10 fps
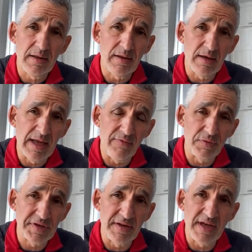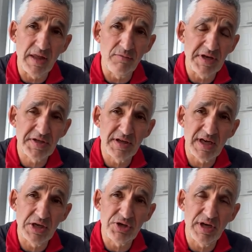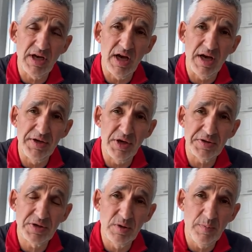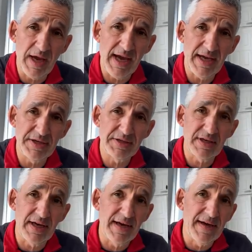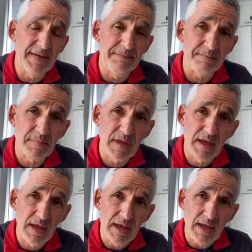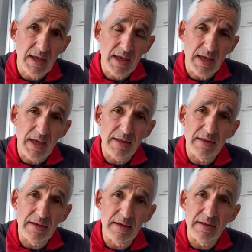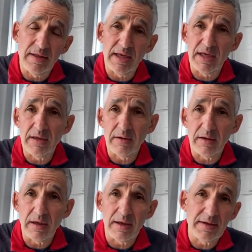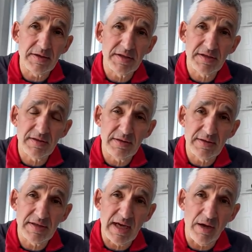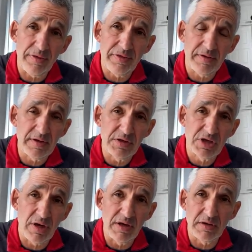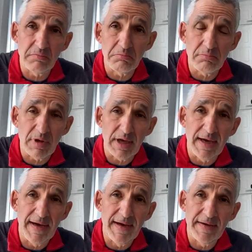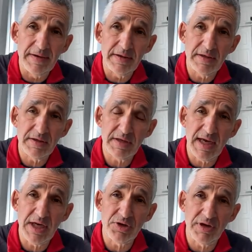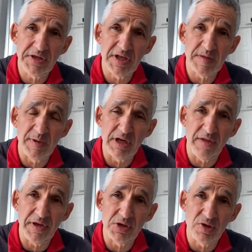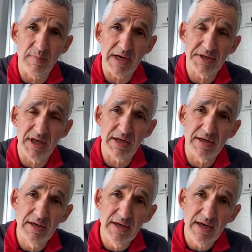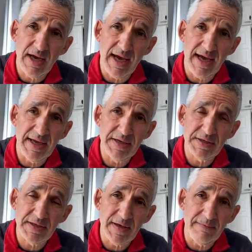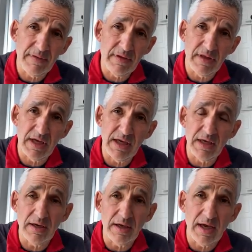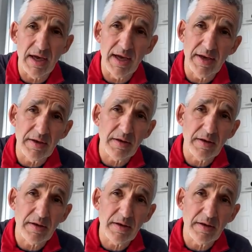Levels in the other, rest of the country are not too bad. Um, the s- south is showing uh, increases, but nothing dramatic. And the uh,